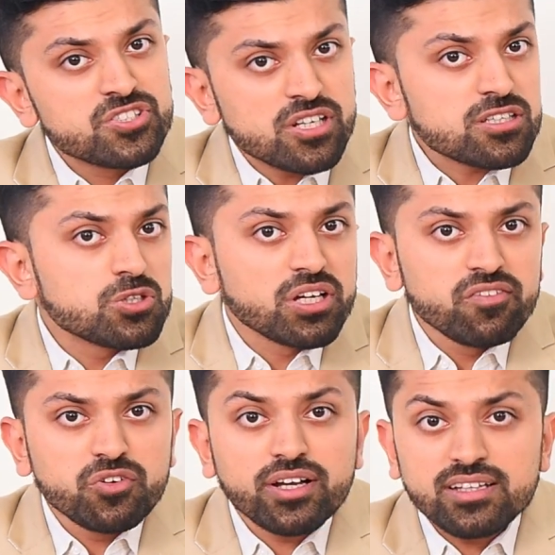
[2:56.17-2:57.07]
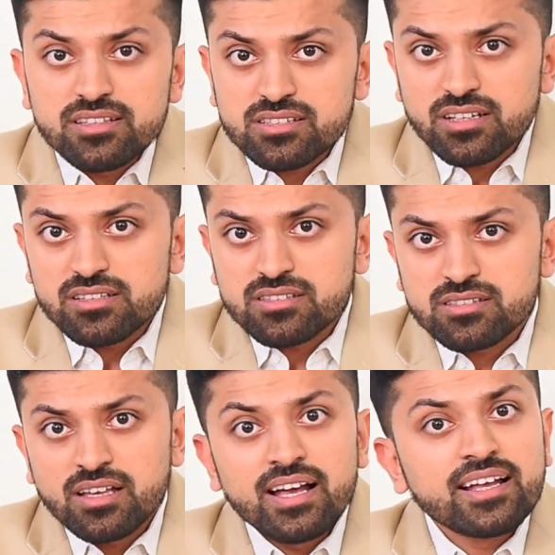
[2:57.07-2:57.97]
Just to give you an instance,
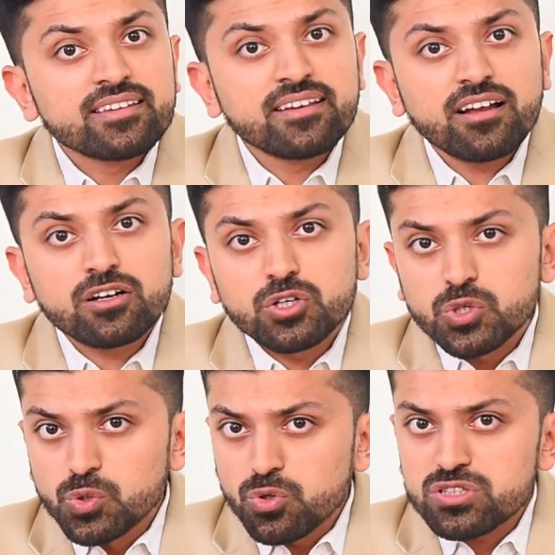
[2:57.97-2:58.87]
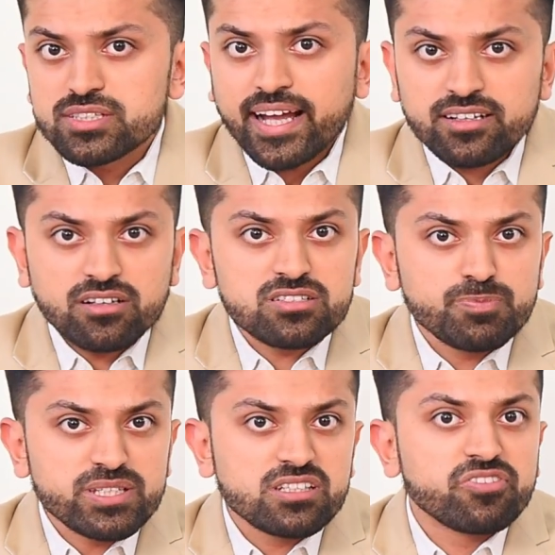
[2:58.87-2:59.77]
there are no sector
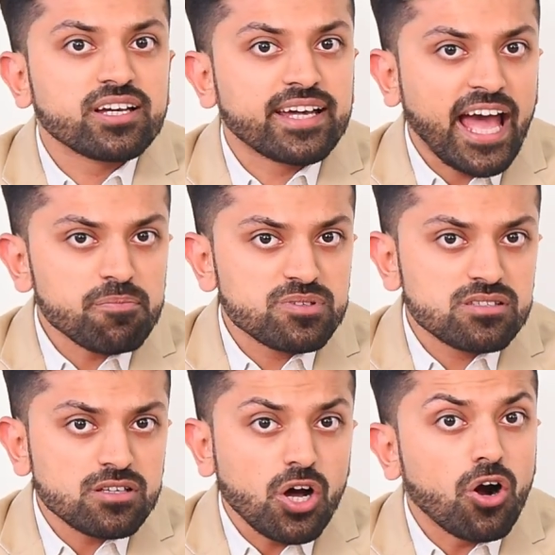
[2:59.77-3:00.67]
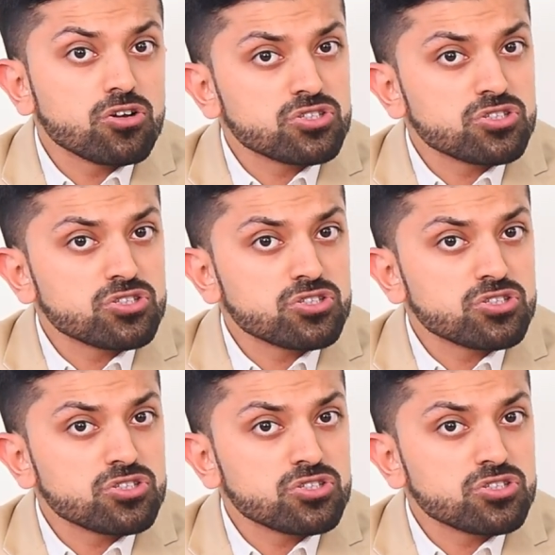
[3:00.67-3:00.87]
specific caps or